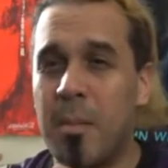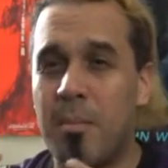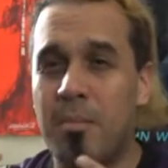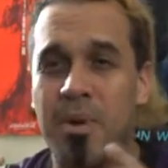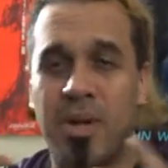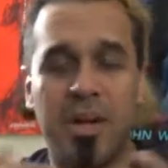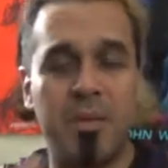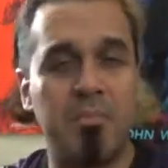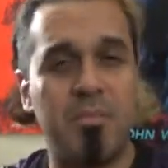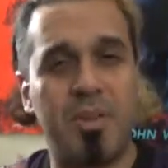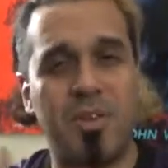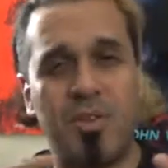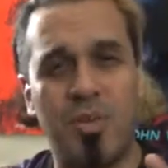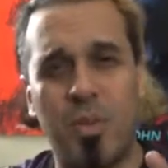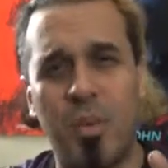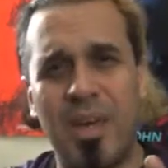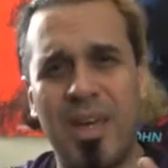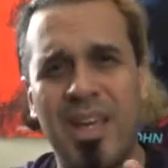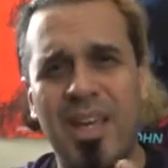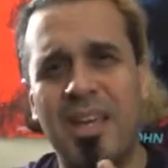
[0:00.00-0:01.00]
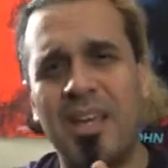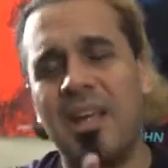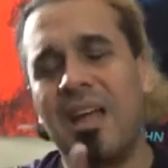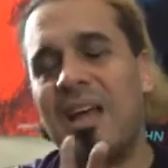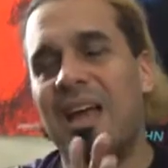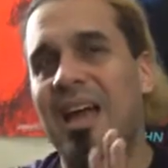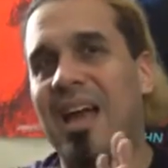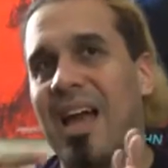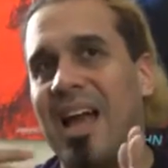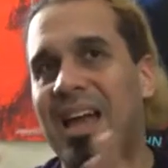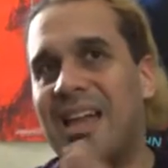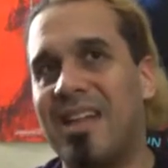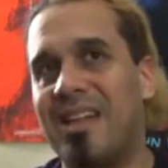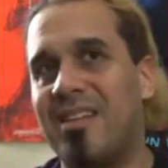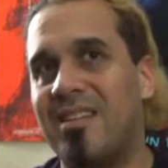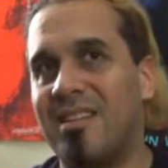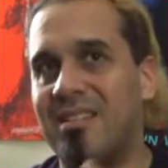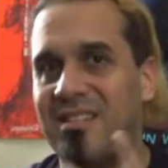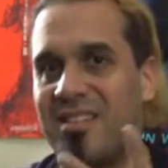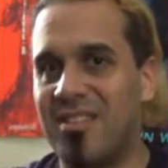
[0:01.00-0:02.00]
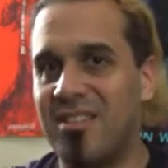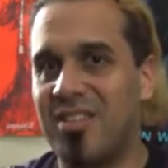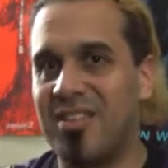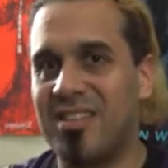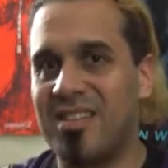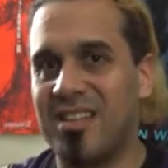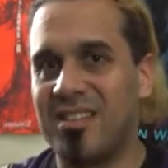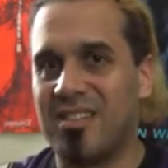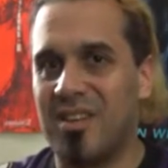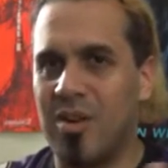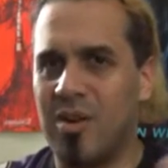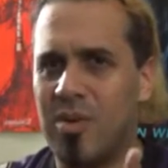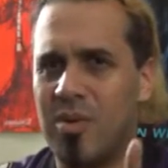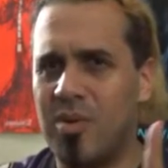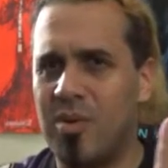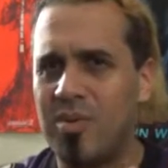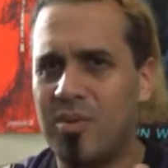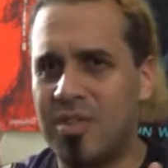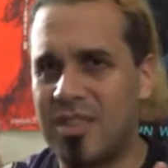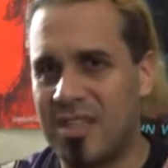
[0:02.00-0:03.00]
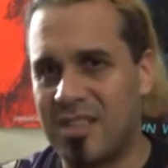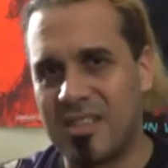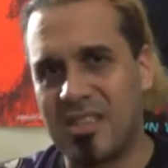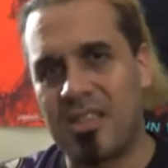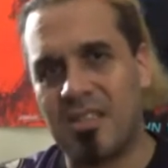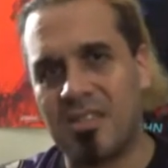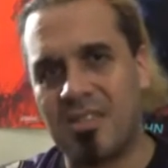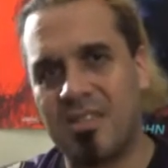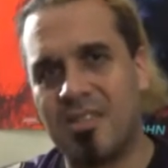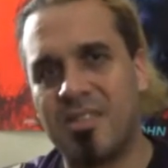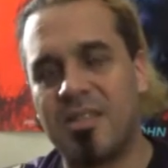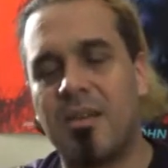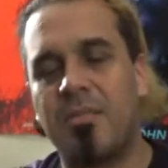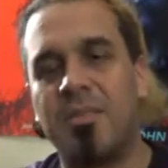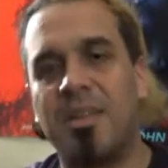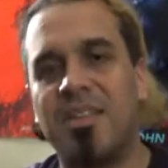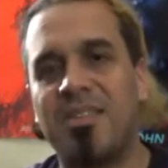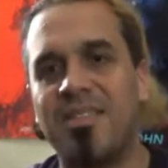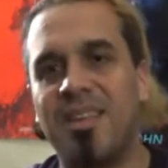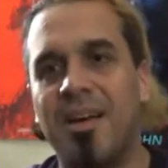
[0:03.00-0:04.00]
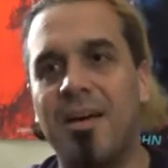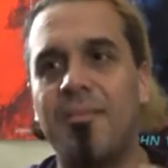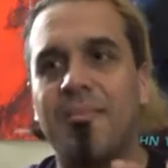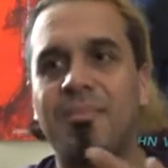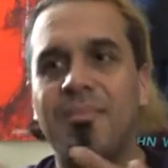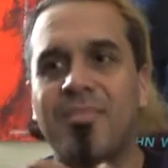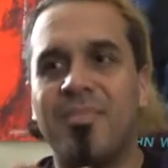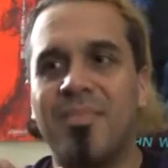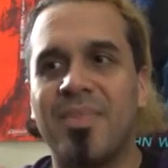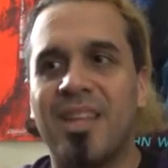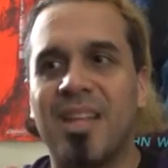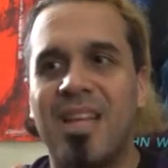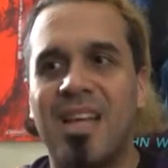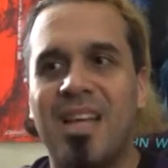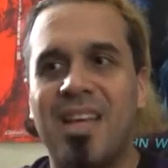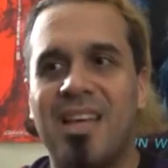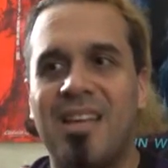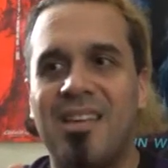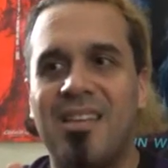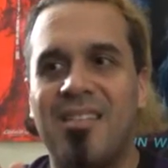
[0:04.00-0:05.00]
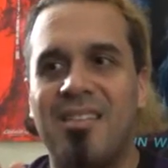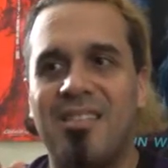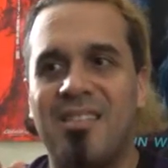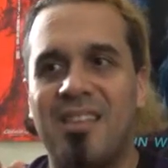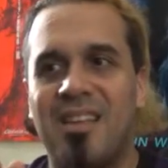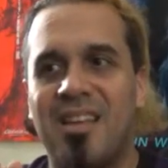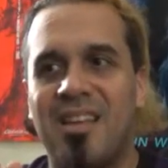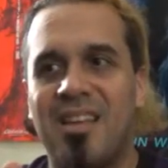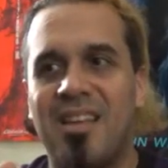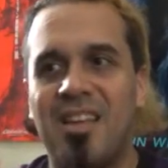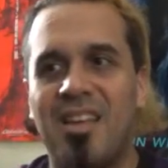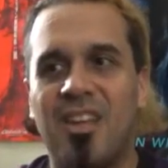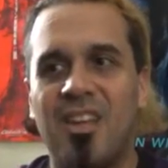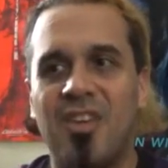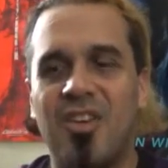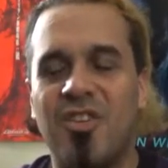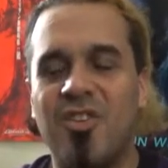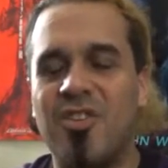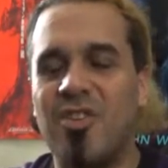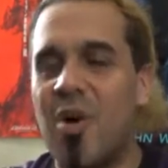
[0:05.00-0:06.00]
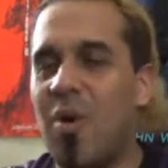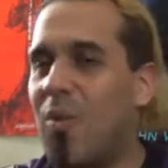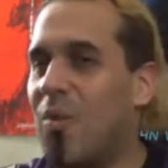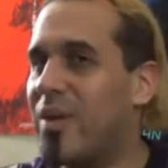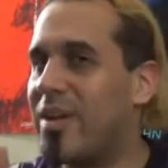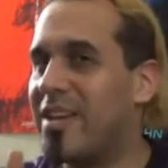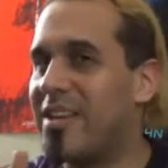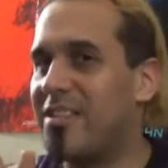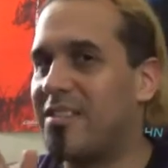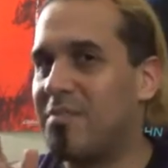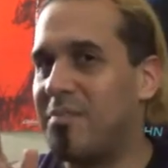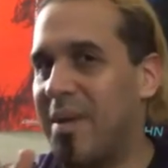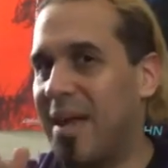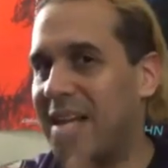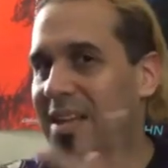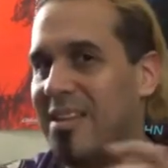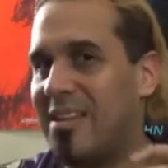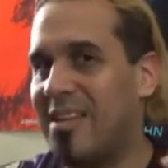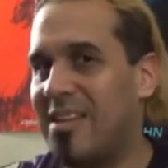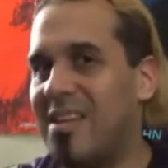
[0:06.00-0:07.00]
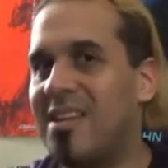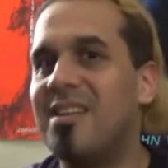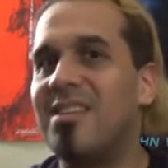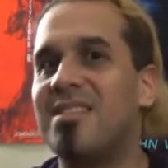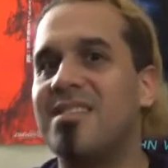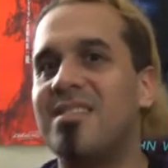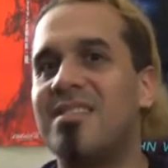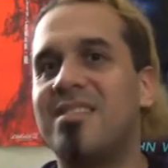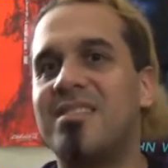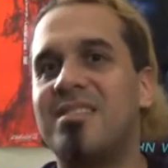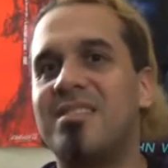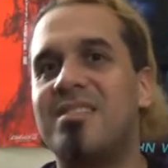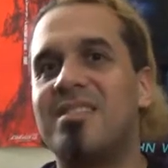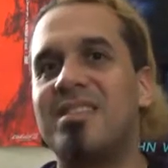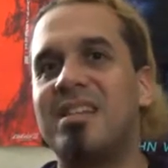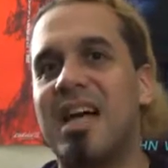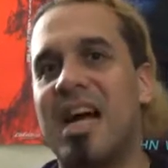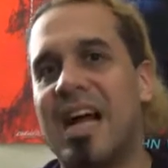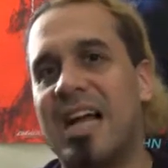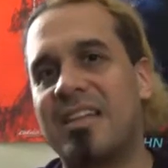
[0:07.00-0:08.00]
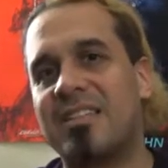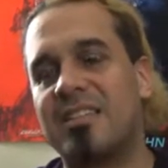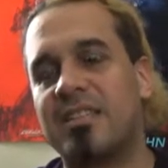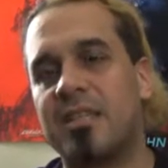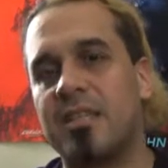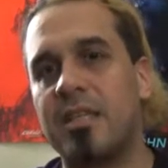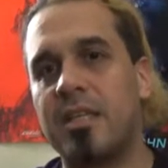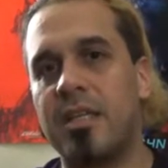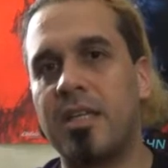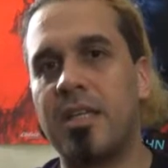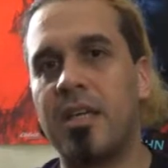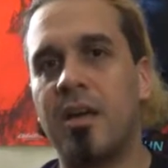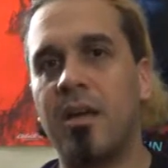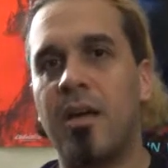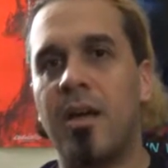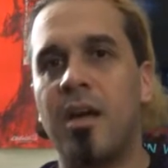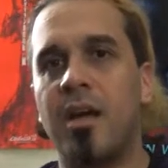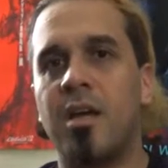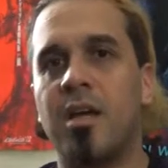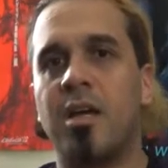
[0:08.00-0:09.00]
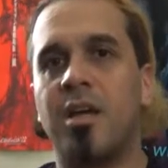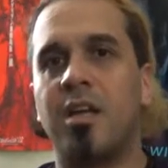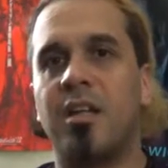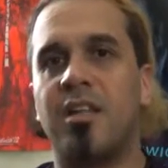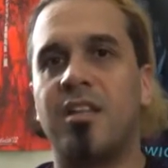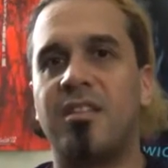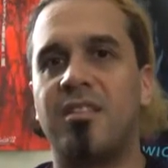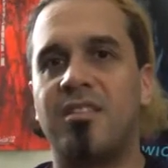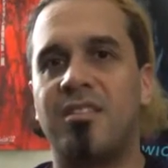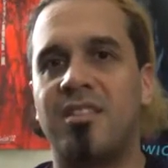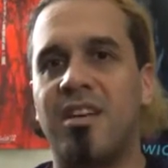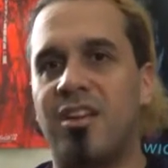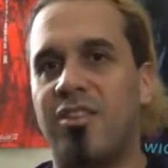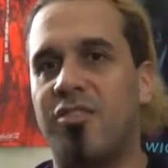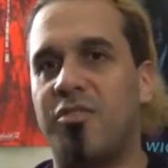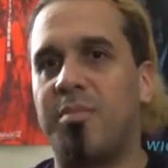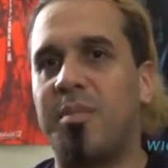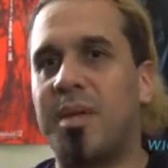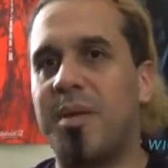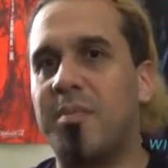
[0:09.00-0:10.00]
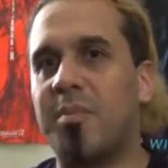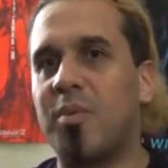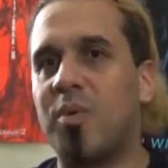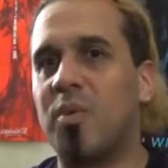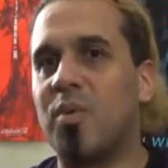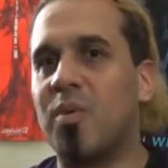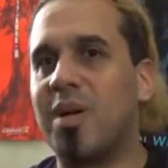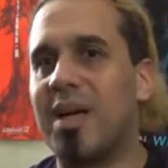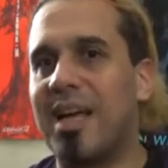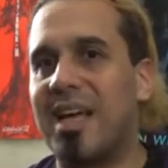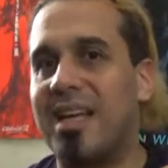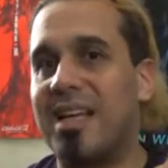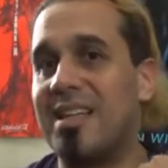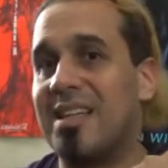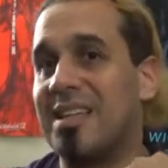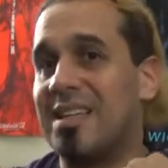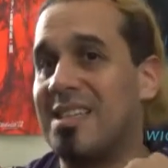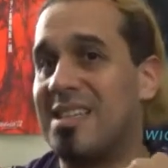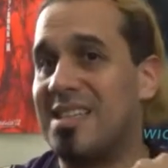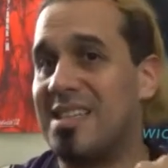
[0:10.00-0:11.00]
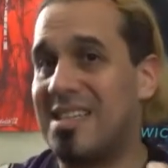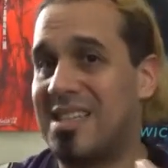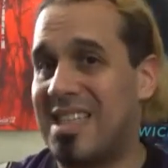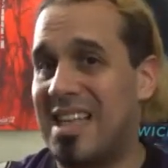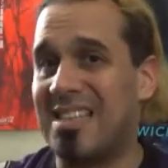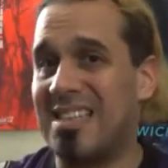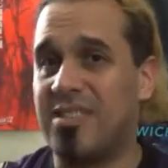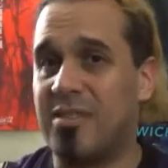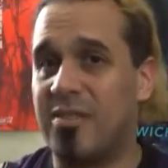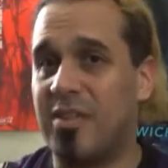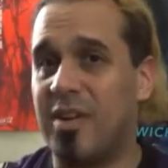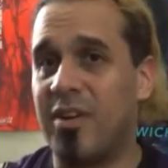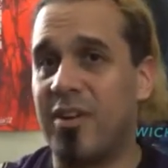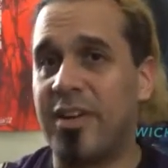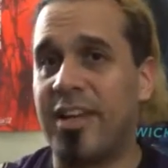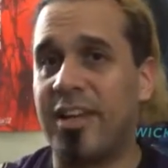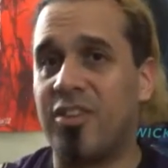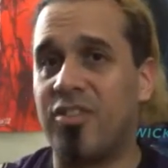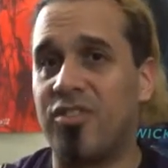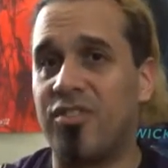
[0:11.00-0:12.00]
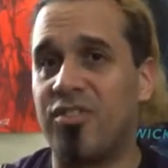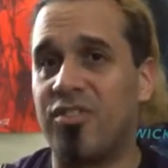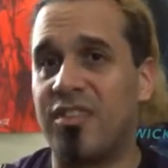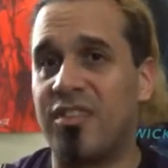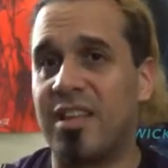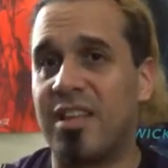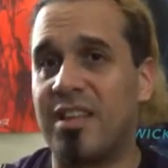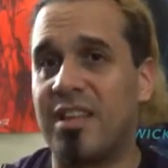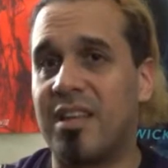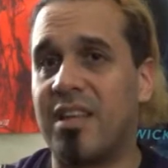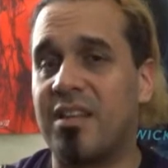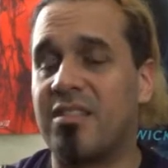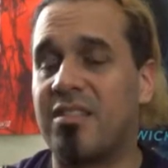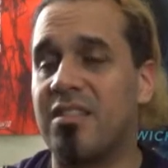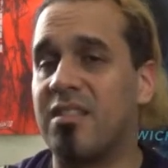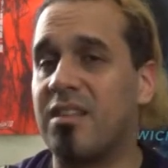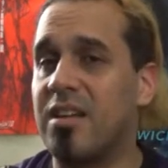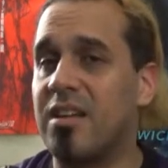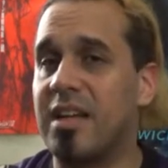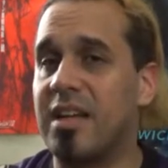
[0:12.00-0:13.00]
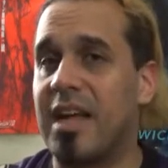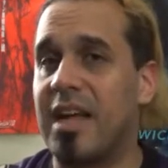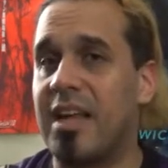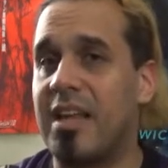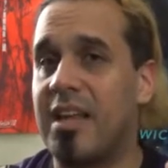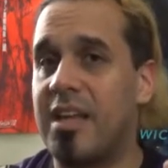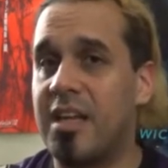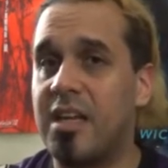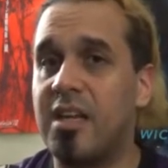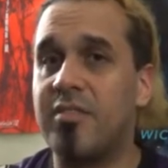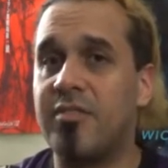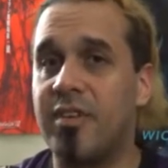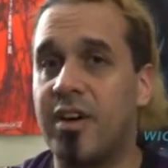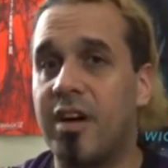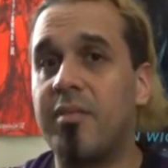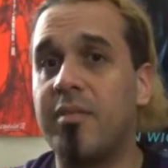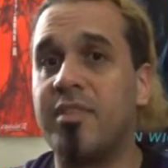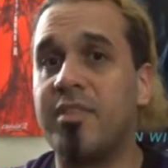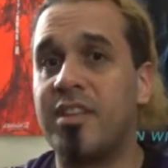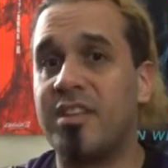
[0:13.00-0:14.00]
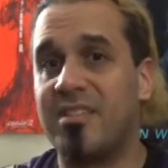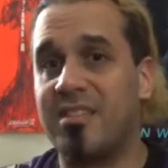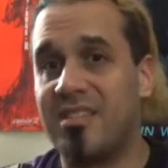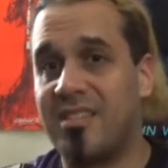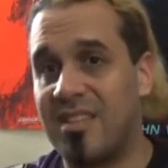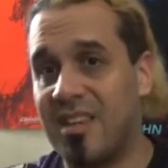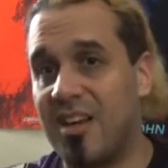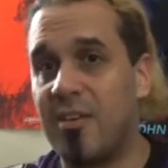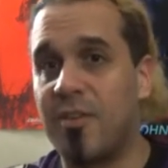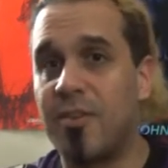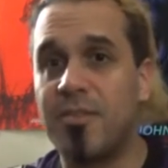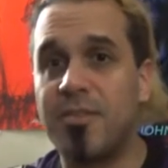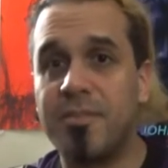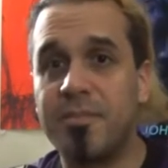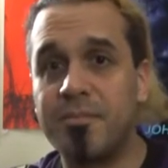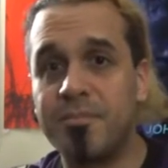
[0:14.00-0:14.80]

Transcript: But in between and in the series as a whole, just to sum this up, is no one expected this to actually touch people and that's a very interesting thing to look at in of, of itself.